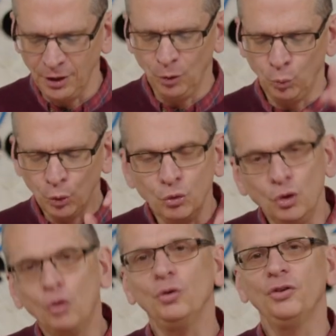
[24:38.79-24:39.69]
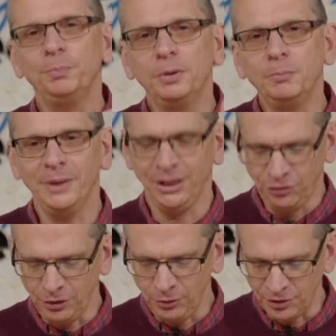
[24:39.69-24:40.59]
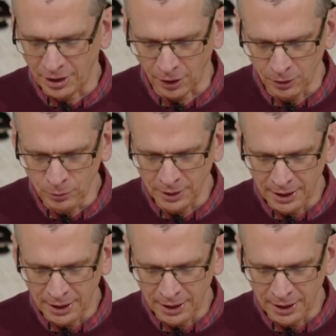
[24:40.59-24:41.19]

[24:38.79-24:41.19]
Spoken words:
will not permit you to go